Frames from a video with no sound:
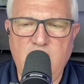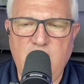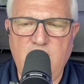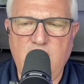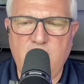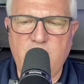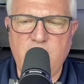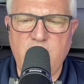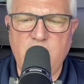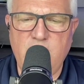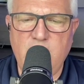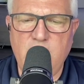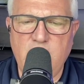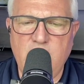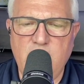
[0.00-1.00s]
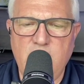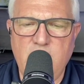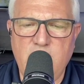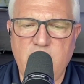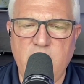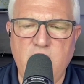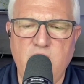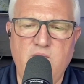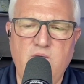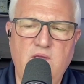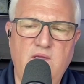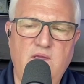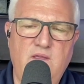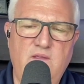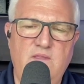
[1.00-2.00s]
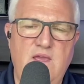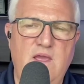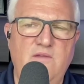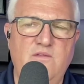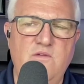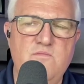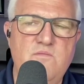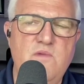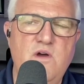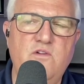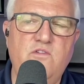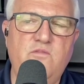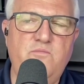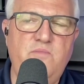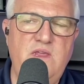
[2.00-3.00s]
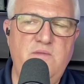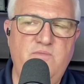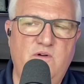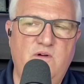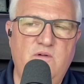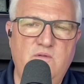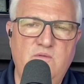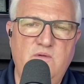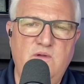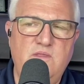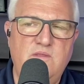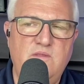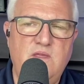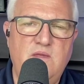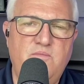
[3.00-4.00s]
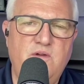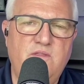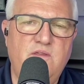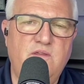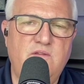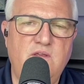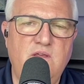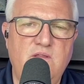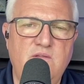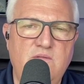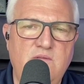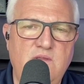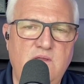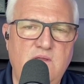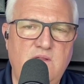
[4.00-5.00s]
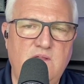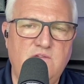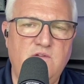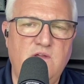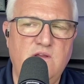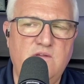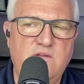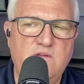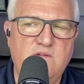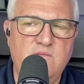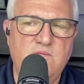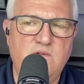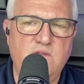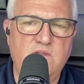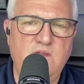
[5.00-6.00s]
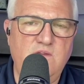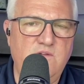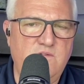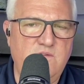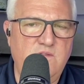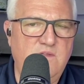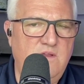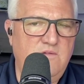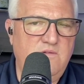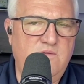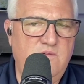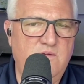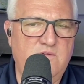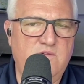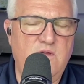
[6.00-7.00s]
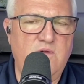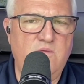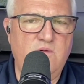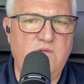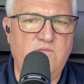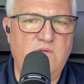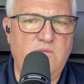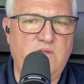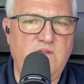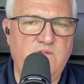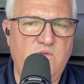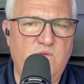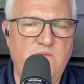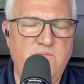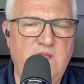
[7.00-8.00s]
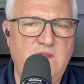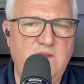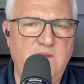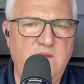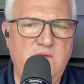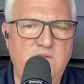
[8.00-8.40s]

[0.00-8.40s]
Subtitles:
Absolutely. So do most people, when they put this in, the electronic system, do they usually then just go with replacing one magneto